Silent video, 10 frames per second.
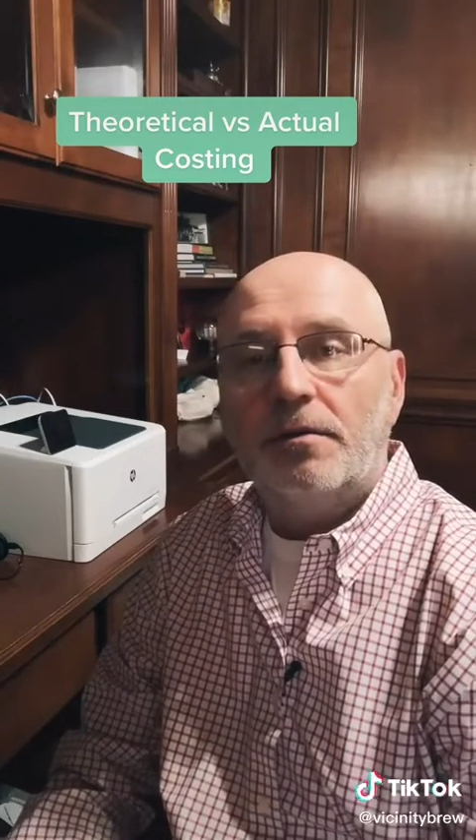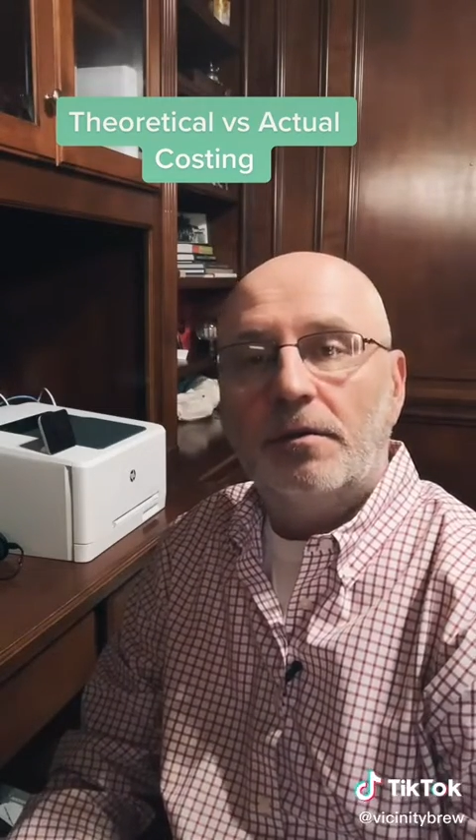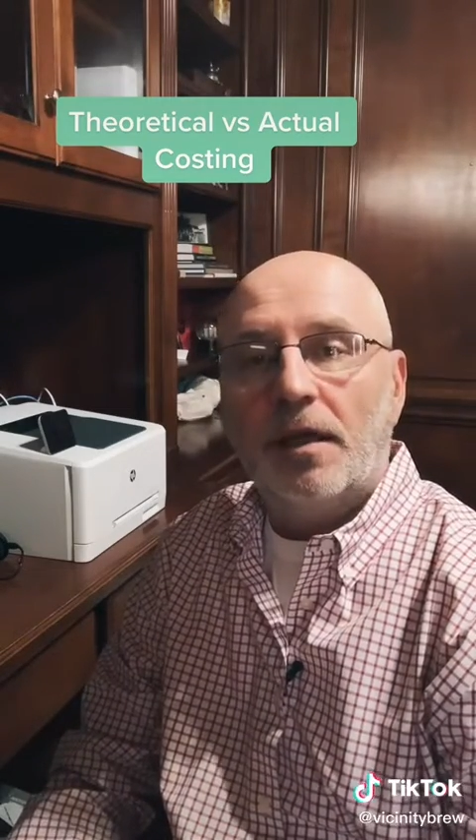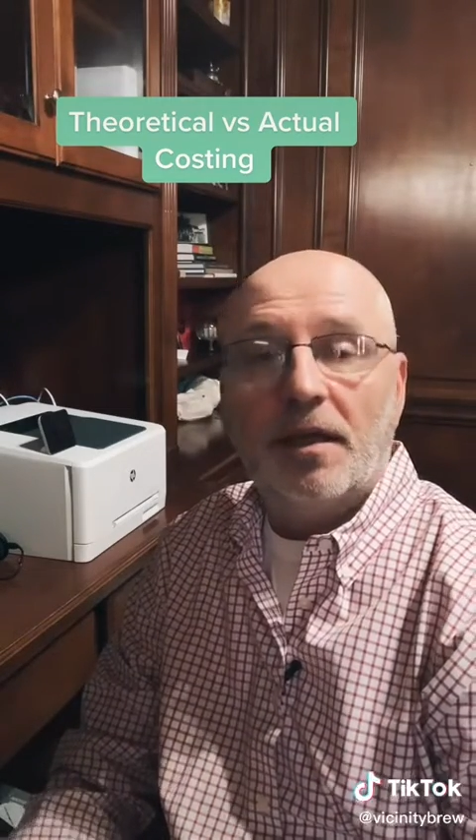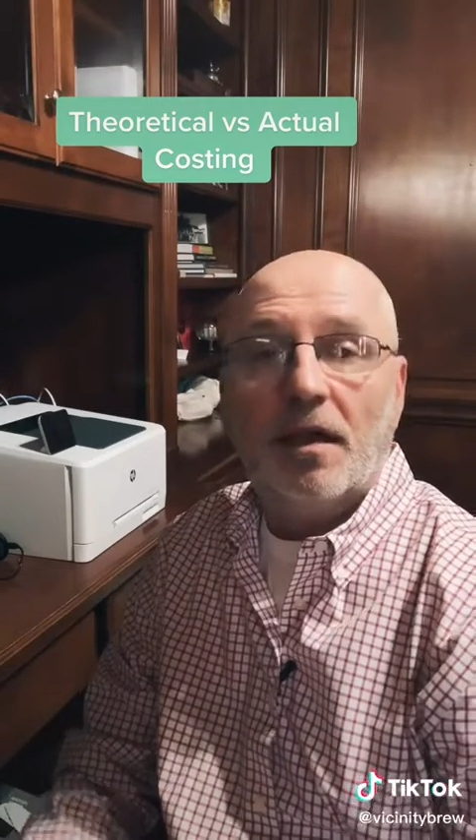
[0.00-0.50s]

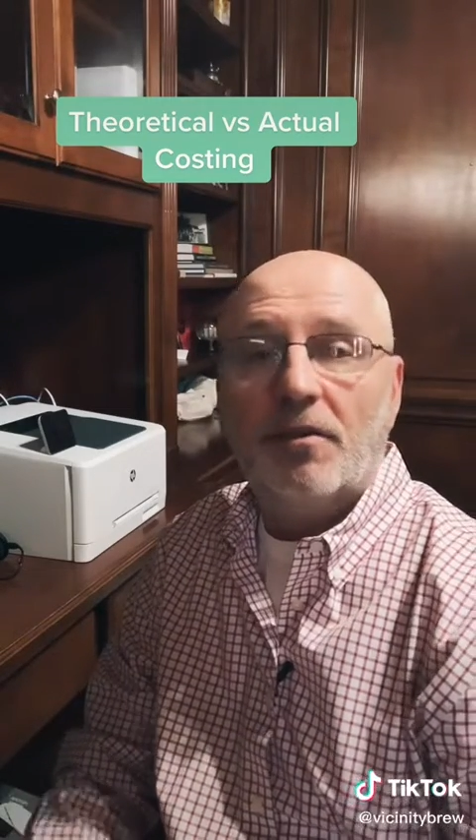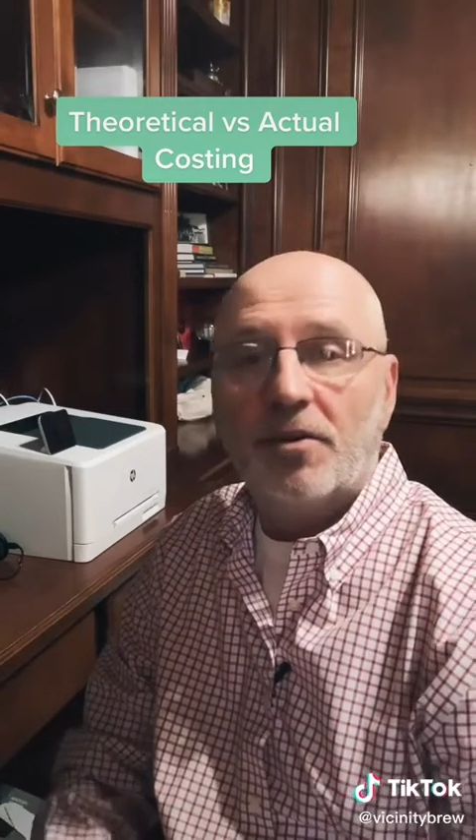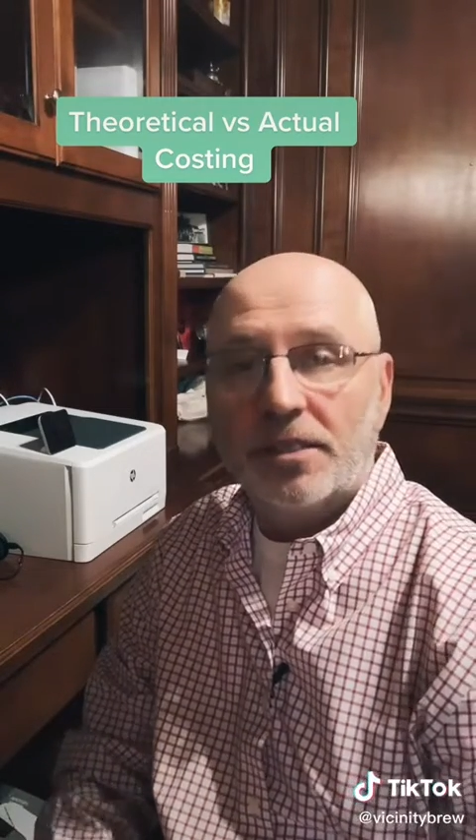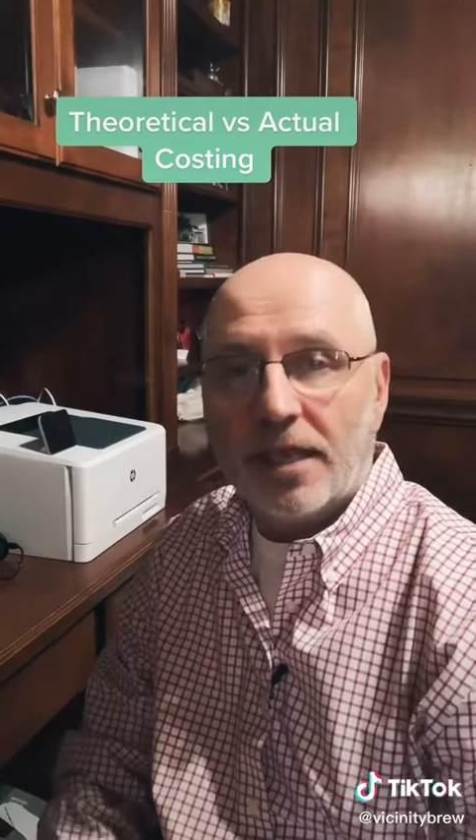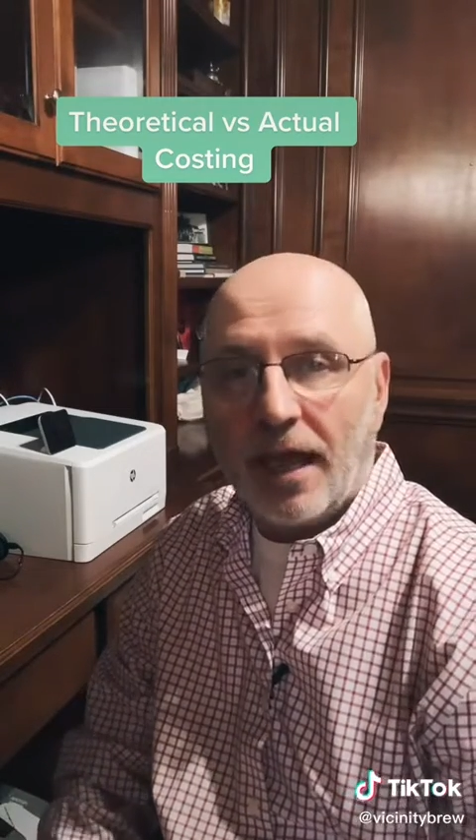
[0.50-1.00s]
and the other
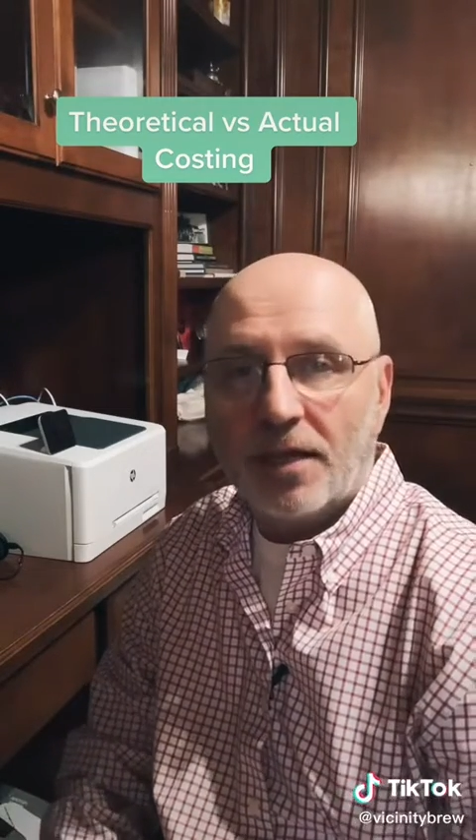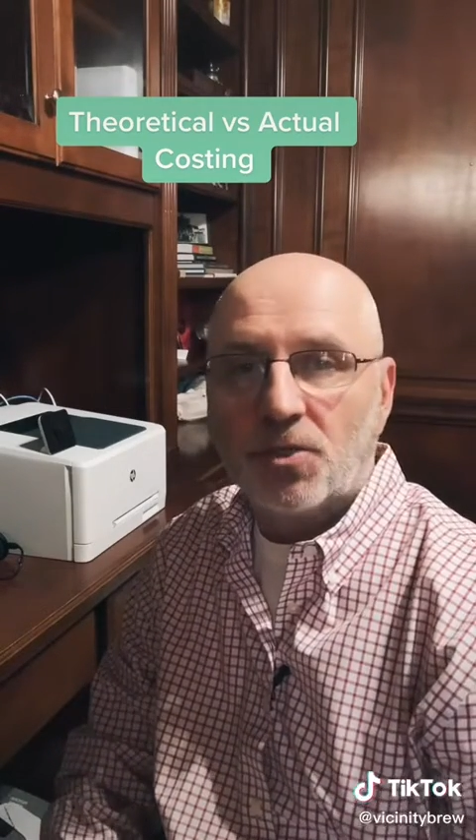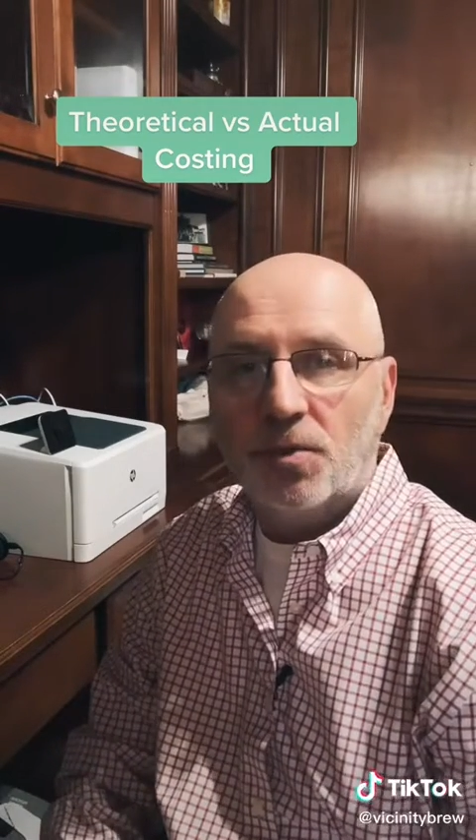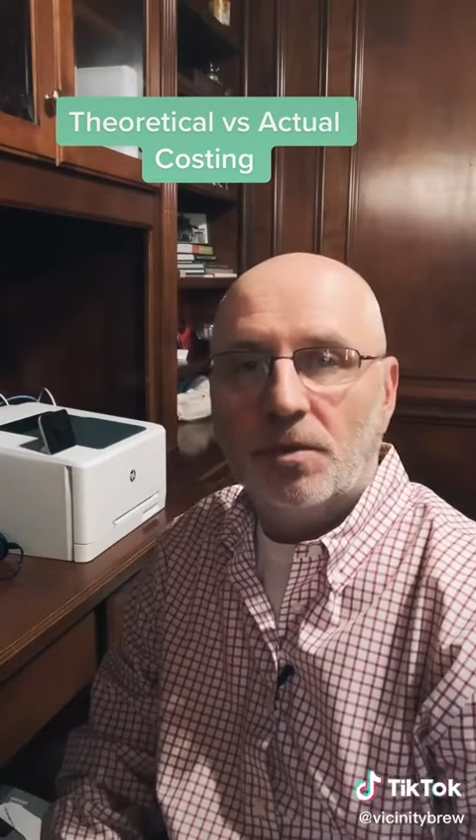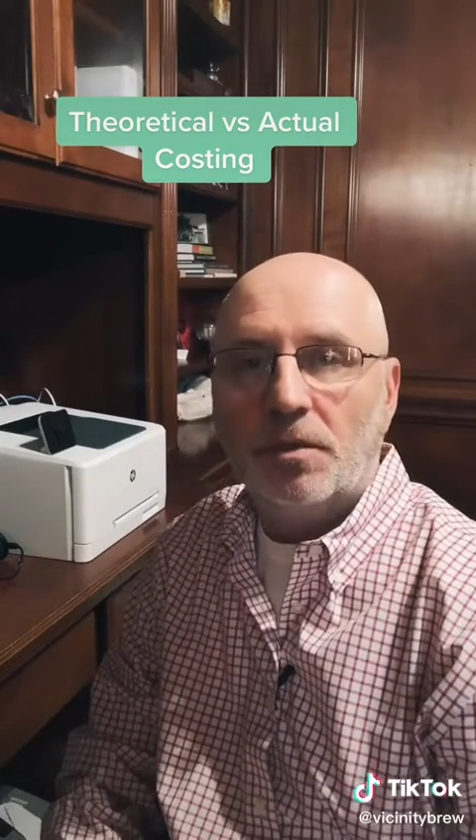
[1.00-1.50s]
is
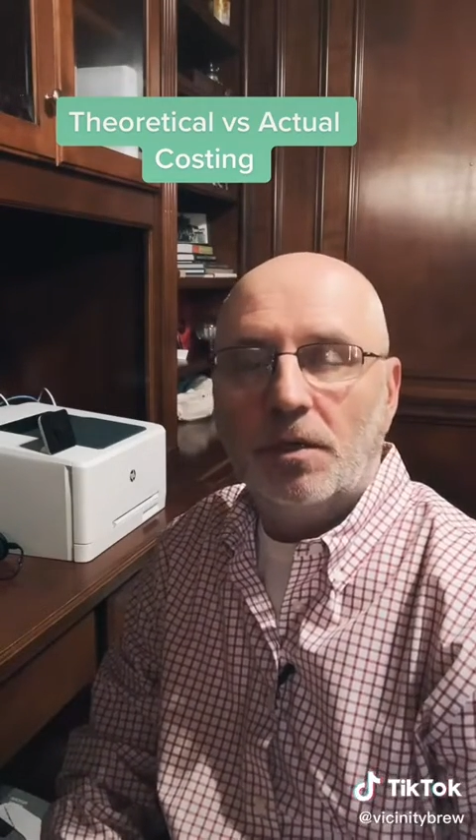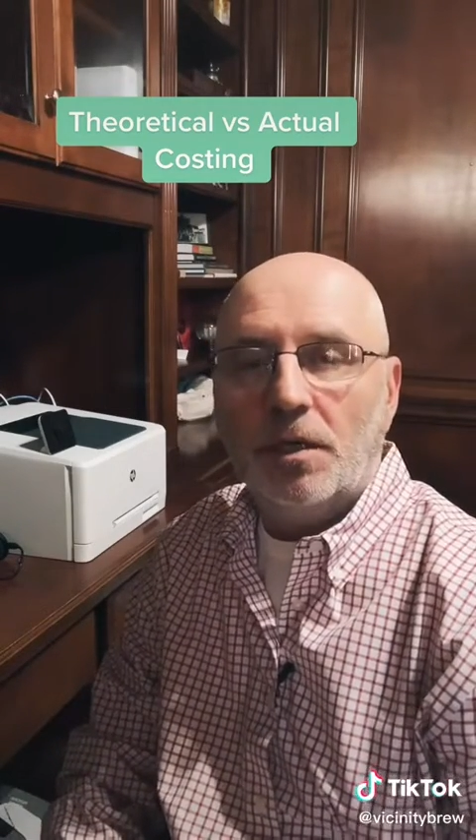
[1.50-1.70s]
actual.